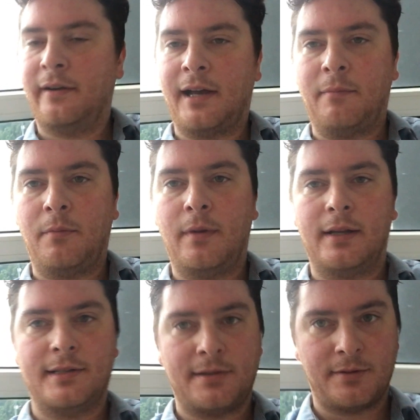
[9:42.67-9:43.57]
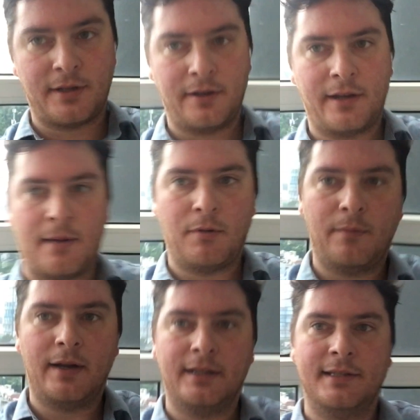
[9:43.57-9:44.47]
couple months. It was a good couple
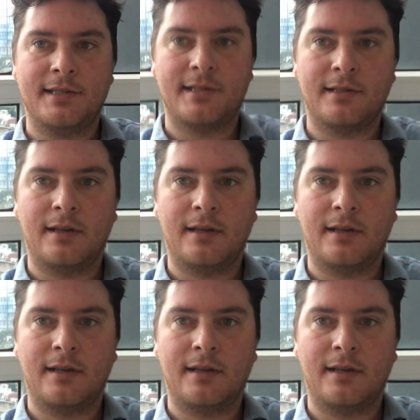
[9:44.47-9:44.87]
months.